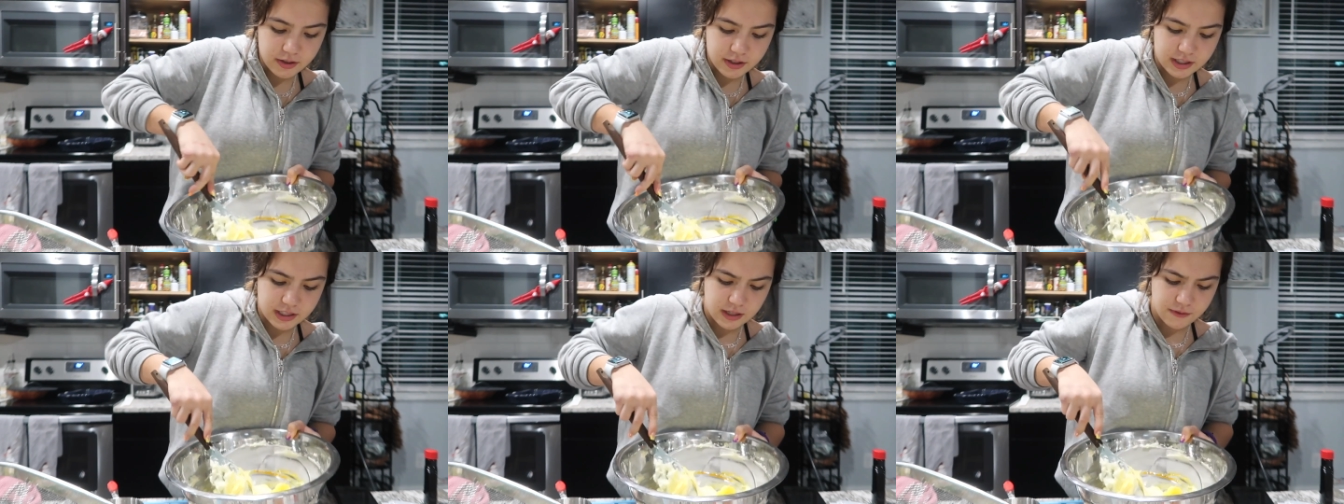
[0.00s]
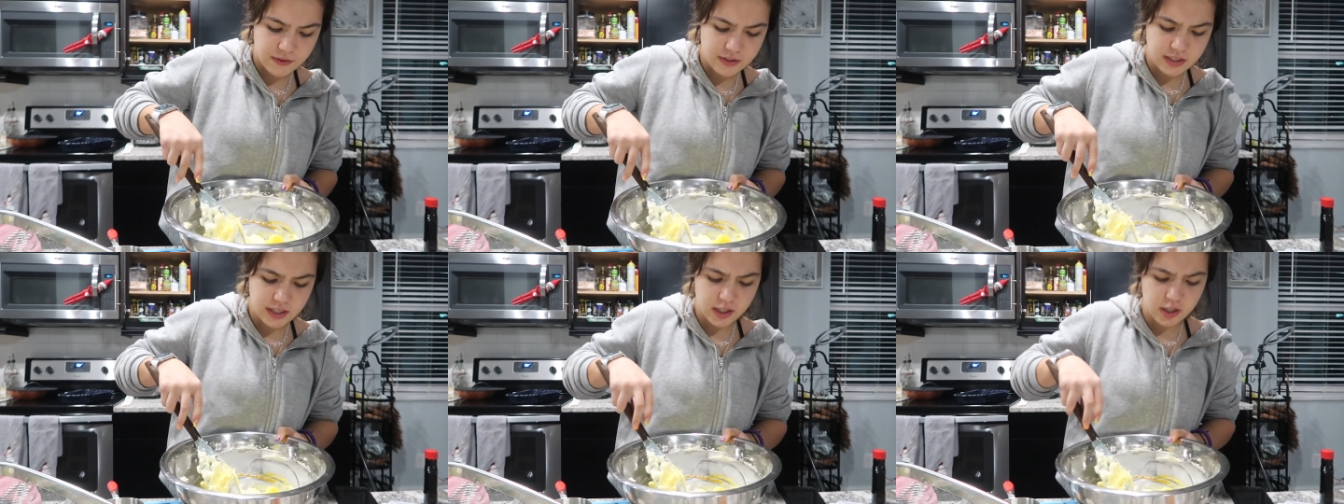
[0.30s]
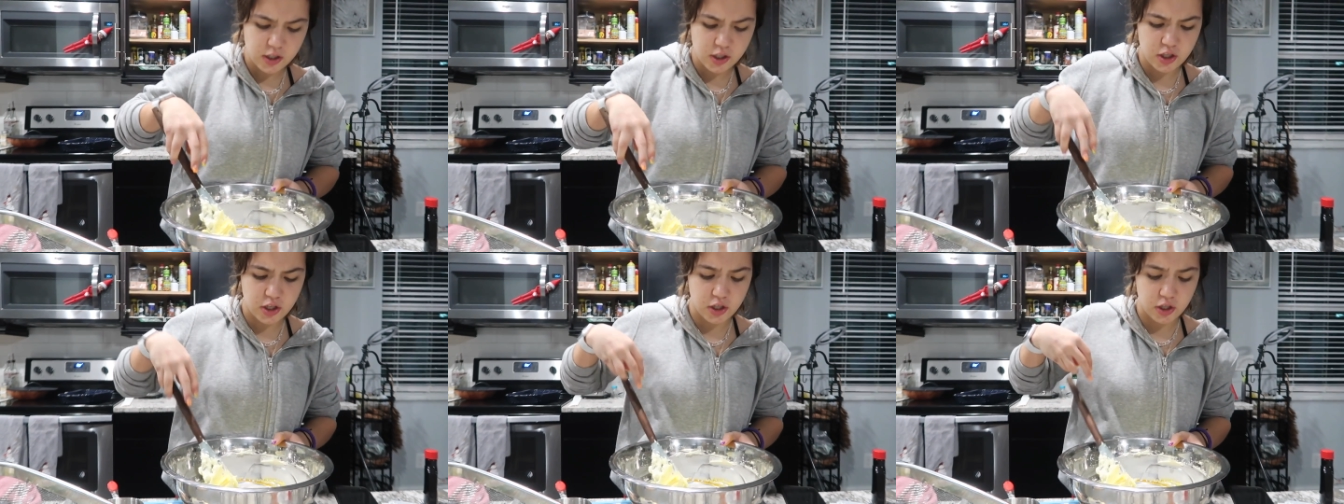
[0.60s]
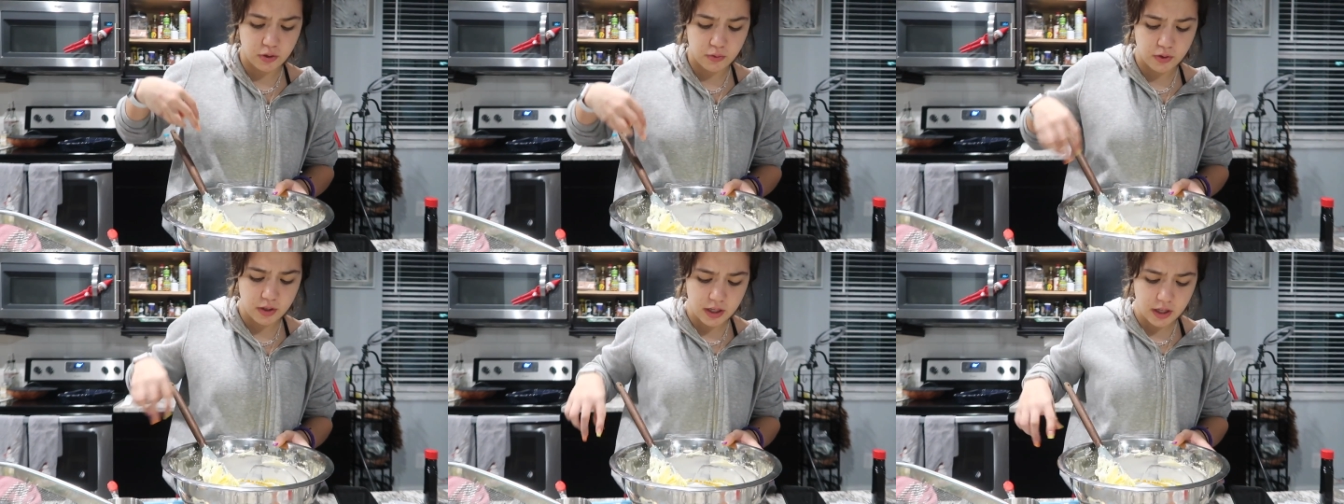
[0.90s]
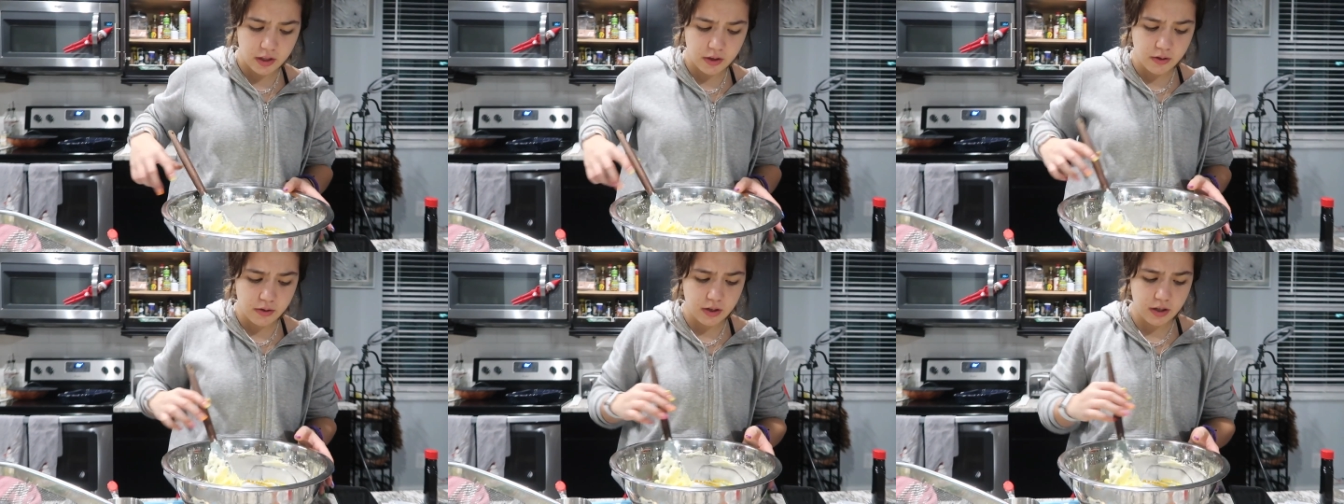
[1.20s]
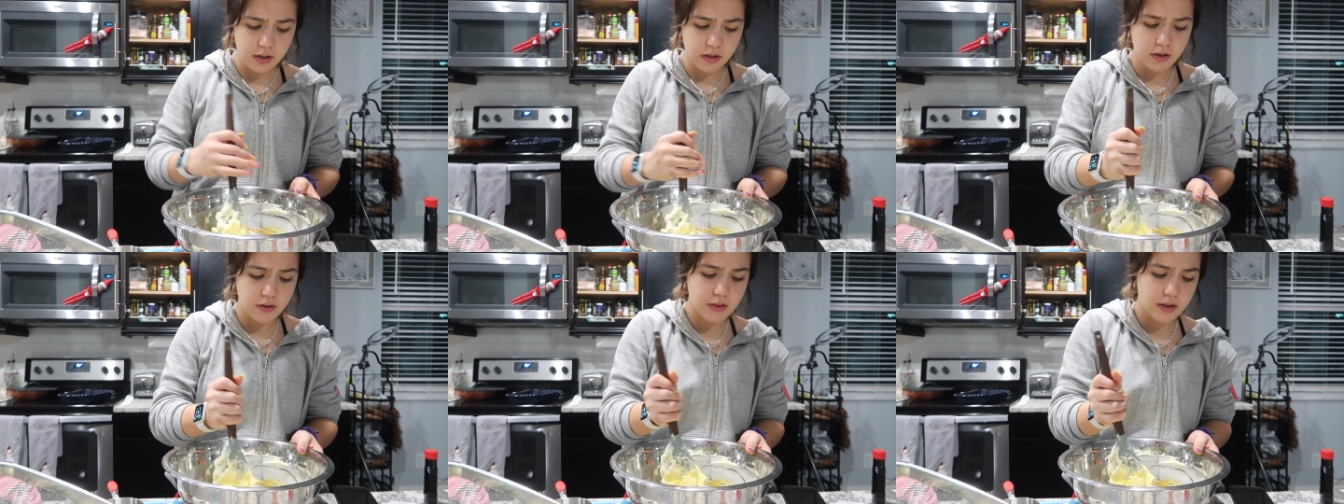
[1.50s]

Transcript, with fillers: Cause if it's like a cute yellow color,